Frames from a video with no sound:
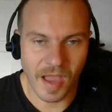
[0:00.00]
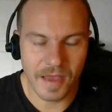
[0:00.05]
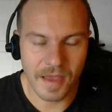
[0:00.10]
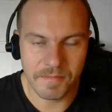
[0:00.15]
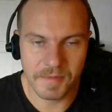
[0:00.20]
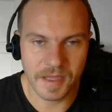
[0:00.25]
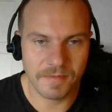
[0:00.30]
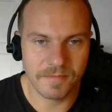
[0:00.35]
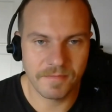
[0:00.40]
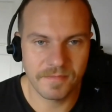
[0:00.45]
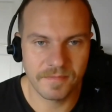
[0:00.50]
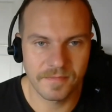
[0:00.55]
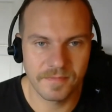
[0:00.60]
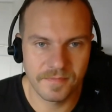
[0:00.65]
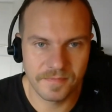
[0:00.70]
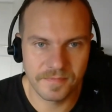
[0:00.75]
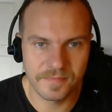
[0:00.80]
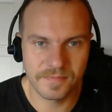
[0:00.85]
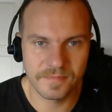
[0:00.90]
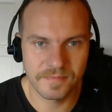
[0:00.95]
I mean,
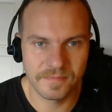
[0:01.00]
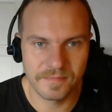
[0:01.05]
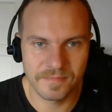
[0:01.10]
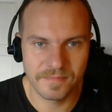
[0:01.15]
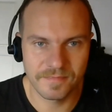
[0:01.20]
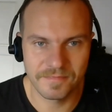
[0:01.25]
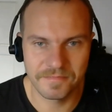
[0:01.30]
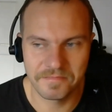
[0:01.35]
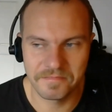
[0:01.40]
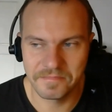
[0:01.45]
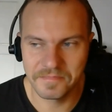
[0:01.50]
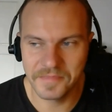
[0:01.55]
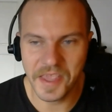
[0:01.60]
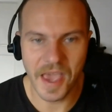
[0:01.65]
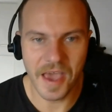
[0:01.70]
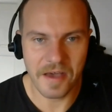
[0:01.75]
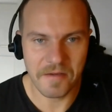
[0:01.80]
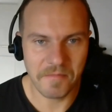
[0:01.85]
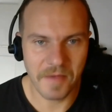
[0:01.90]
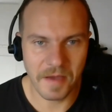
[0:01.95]

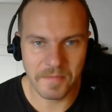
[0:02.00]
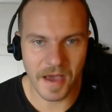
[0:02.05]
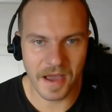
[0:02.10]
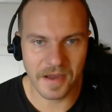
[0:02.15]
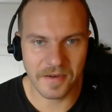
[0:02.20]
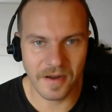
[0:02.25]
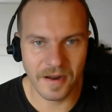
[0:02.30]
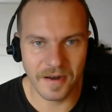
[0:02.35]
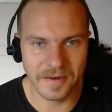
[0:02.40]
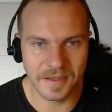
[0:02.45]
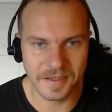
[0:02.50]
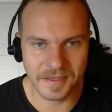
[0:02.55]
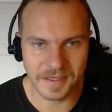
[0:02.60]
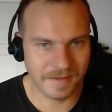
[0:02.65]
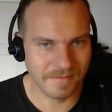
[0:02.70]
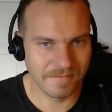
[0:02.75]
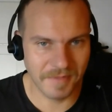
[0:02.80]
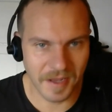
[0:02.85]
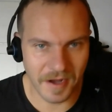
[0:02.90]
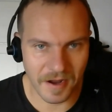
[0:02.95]
yeah, my background
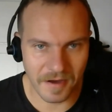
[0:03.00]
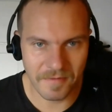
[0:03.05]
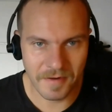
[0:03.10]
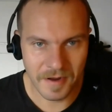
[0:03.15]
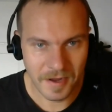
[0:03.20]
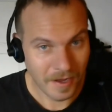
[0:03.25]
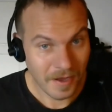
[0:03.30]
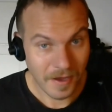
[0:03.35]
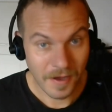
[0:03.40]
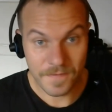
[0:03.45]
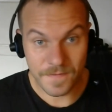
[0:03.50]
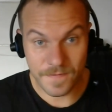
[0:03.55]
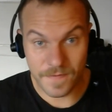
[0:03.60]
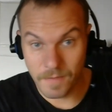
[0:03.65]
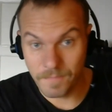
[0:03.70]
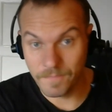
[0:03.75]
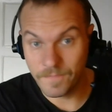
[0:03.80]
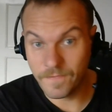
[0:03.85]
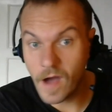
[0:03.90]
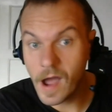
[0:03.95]
is,
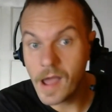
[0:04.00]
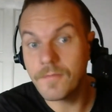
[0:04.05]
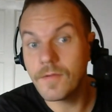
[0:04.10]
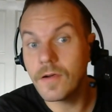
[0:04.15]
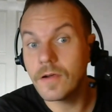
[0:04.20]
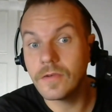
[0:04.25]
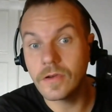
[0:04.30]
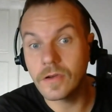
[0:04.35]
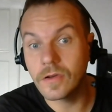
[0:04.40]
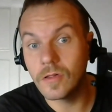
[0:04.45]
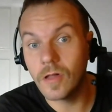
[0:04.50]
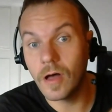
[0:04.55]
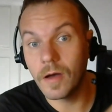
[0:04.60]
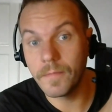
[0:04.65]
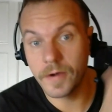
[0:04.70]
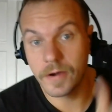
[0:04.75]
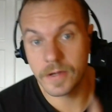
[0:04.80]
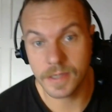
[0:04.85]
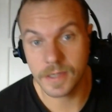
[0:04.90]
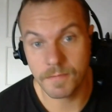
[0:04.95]
from 500
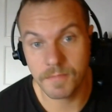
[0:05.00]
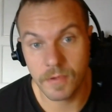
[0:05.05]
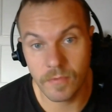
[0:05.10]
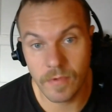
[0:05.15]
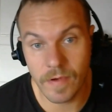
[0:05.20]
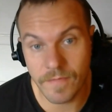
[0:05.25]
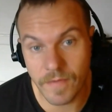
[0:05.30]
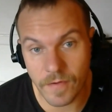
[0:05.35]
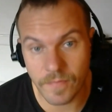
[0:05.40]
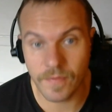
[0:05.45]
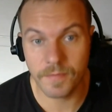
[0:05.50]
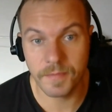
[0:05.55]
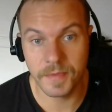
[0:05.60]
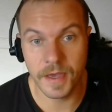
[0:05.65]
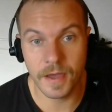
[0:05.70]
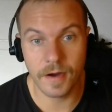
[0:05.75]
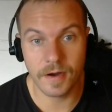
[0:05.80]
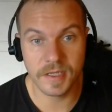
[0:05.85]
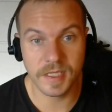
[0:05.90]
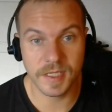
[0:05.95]
kilometers up the river from
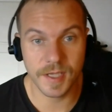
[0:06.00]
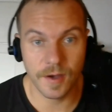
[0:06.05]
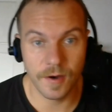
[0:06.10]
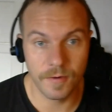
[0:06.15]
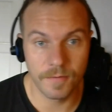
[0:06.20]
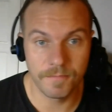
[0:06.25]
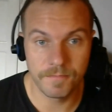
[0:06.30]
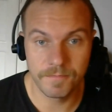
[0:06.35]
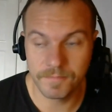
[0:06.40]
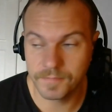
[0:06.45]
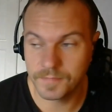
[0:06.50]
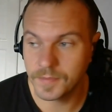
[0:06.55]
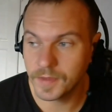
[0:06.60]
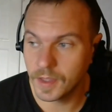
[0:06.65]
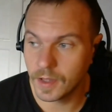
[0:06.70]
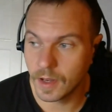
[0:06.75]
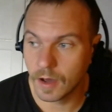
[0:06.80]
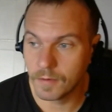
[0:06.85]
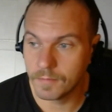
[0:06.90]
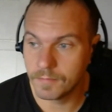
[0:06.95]
here. So,
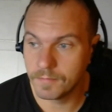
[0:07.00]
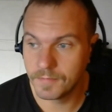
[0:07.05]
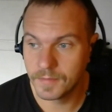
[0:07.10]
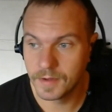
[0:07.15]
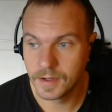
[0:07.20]
you know,